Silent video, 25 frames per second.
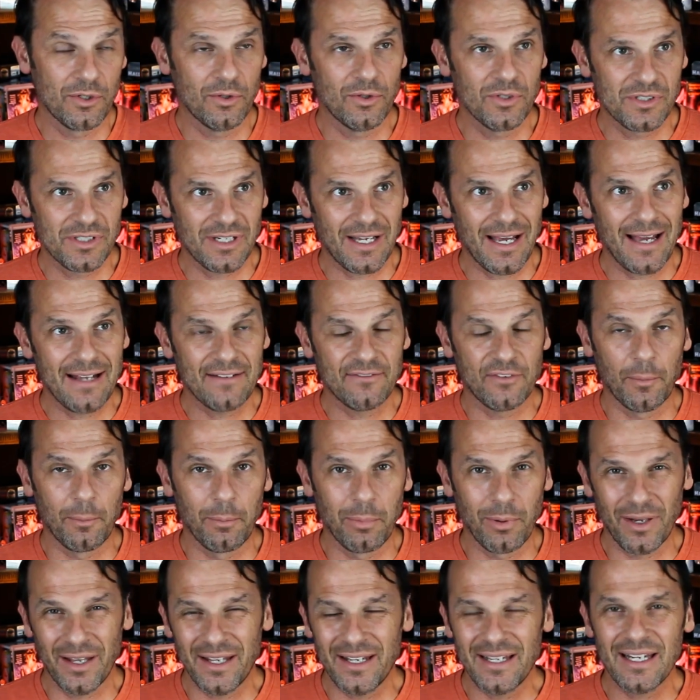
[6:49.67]
So it's kind of a
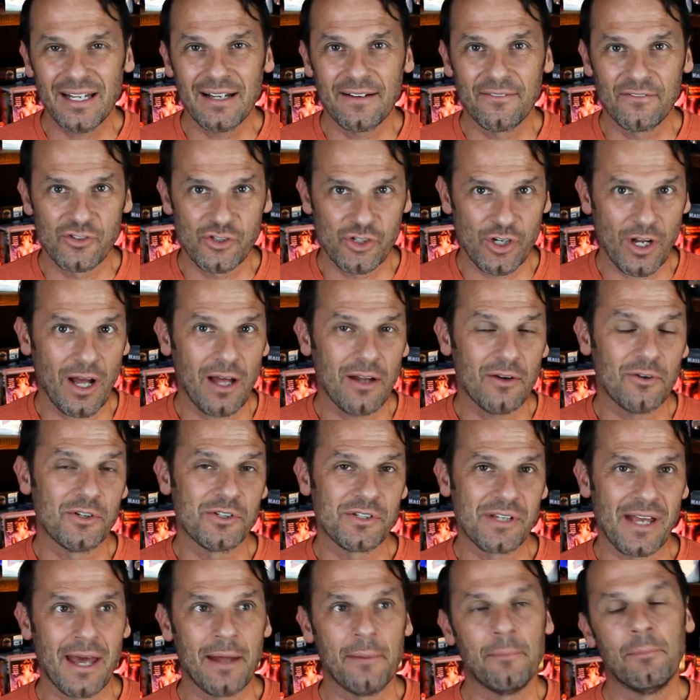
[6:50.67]
blending of
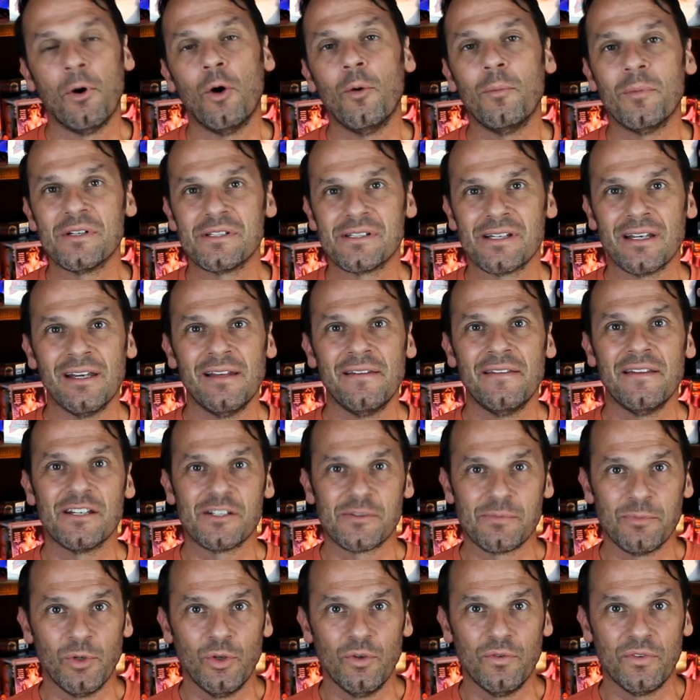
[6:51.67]
genres at moments in
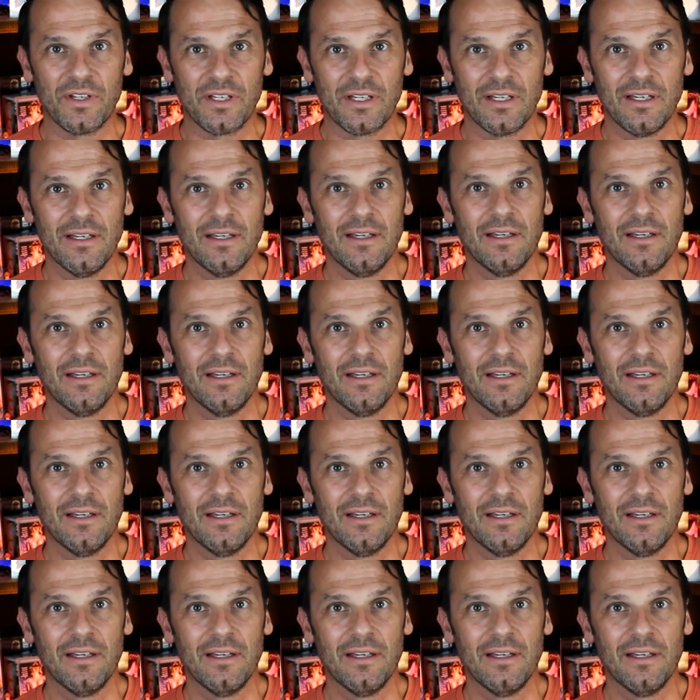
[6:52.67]
this movie.